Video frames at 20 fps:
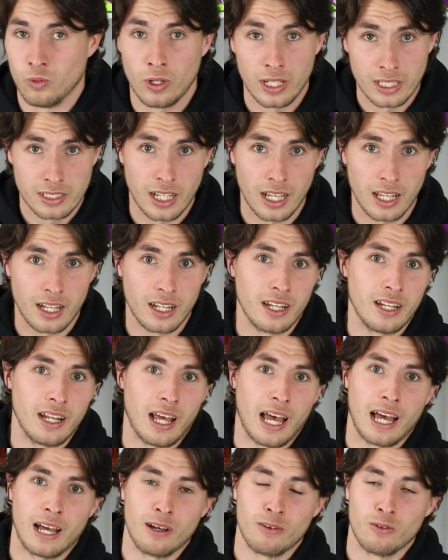Retailing
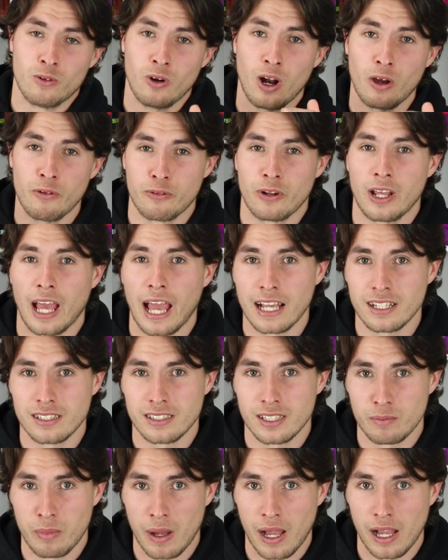at roughly
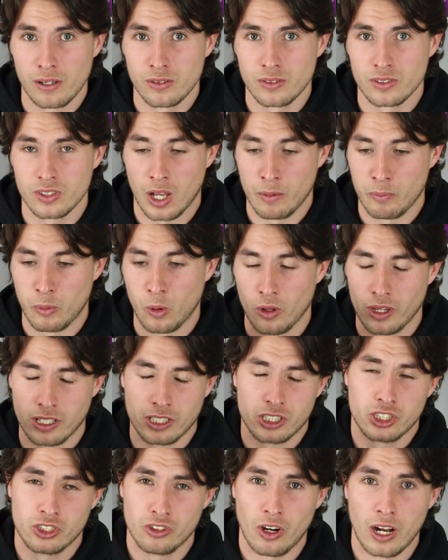£80. I bought this
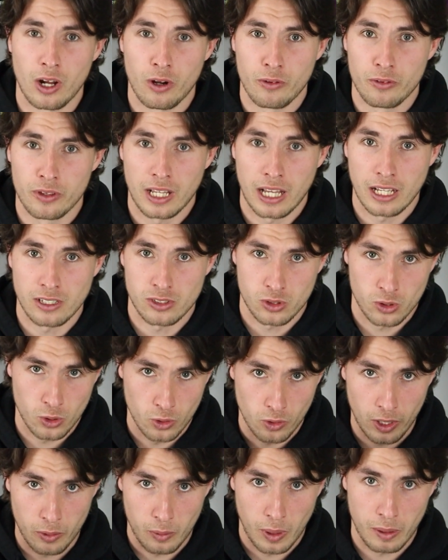straight off the
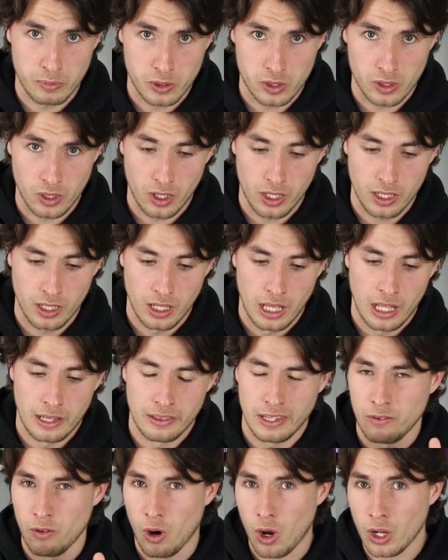Castore website.
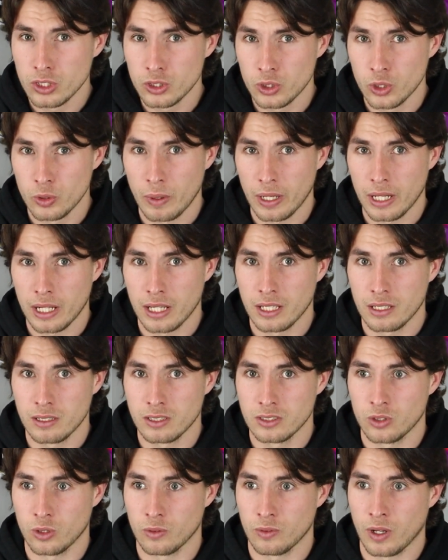There aren't too many
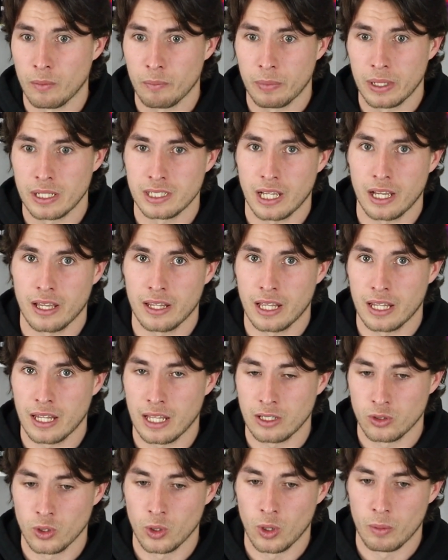sort of companies out there
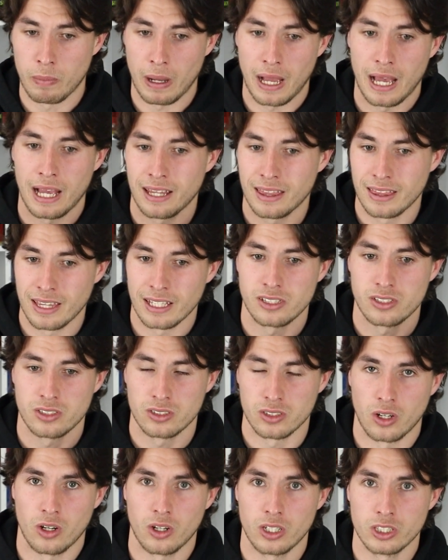that do a bag this
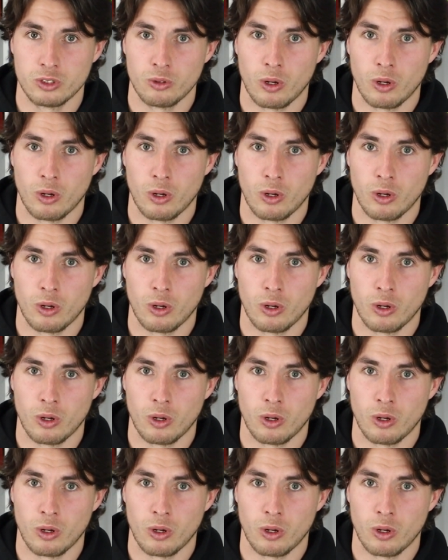size.